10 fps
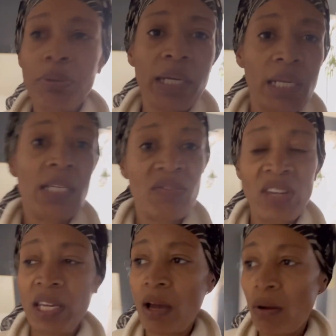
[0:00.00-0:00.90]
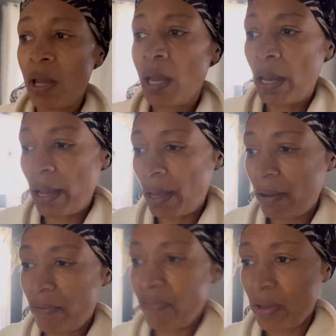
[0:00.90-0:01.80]
put it in this video
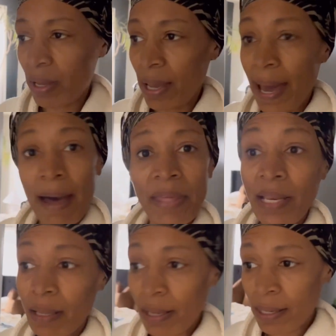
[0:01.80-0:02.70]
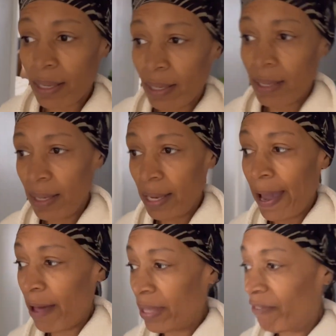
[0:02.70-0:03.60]
of how they look and
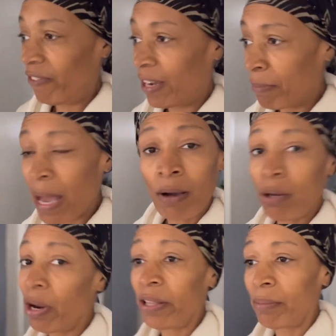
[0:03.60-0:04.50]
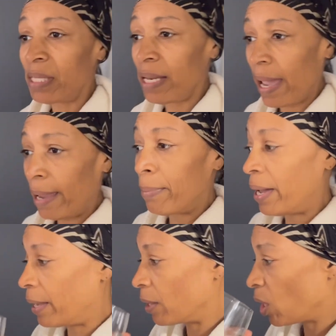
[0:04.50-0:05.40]
how they fit I'm not going to wear them today
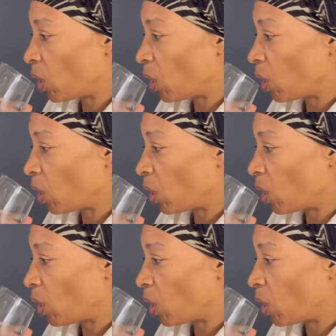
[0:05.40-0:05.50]
but